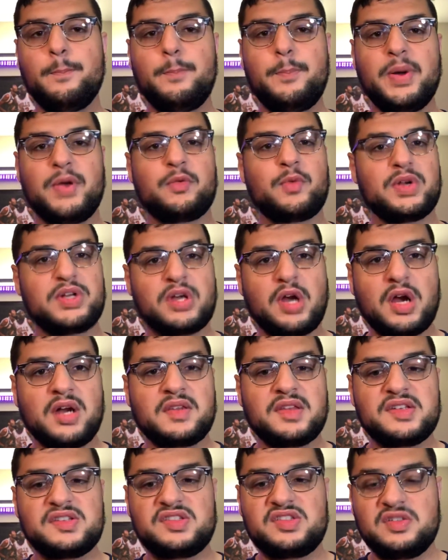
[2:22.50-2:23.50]
But
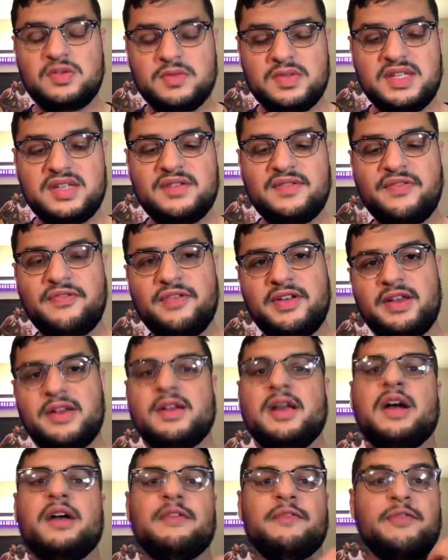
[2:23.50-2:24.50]
regardless, you need to figure
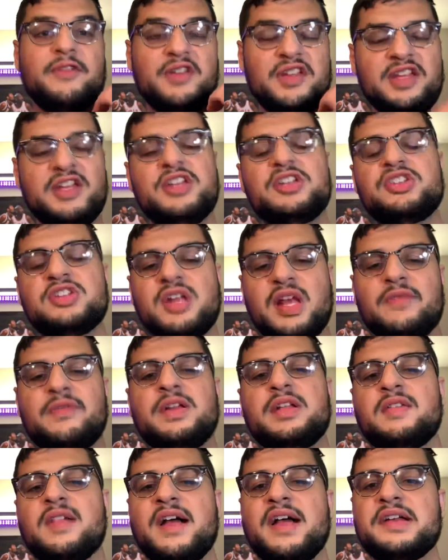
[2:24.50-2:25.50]
out for each and
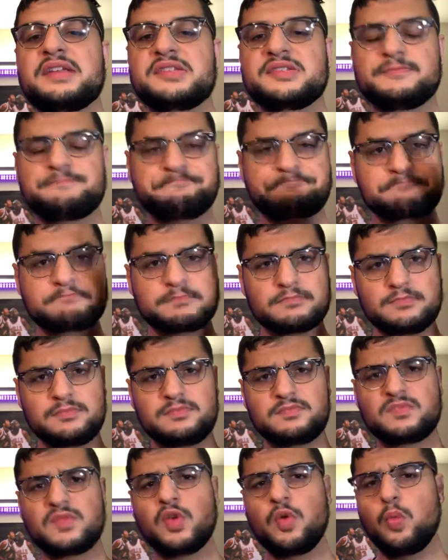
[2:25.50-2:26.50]
every class
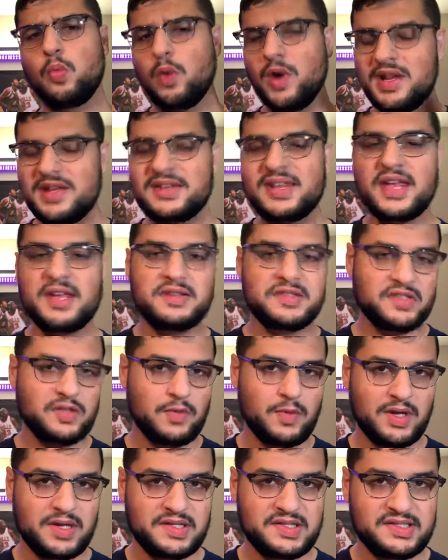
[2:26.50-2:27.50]
what days
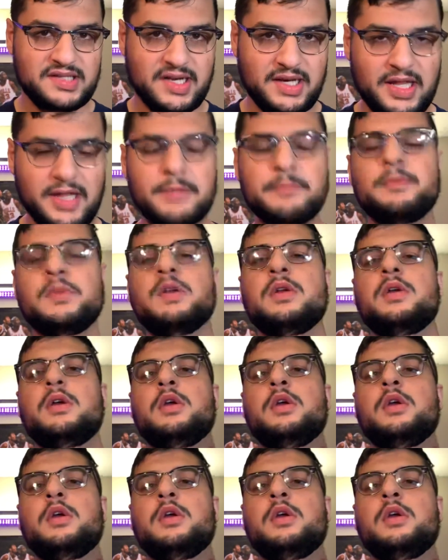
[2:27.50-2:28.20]
you want to study,